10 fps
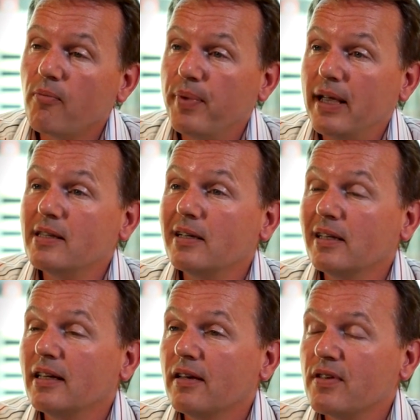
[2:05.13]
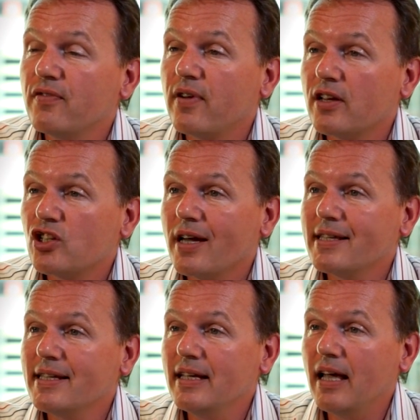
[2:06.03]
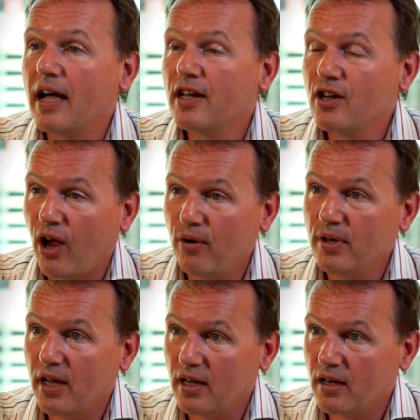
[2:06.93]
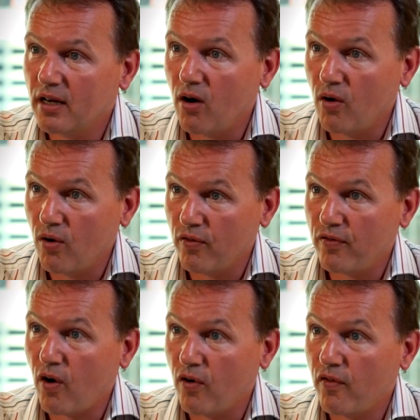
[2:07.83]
basically gives the franchisee a grounding of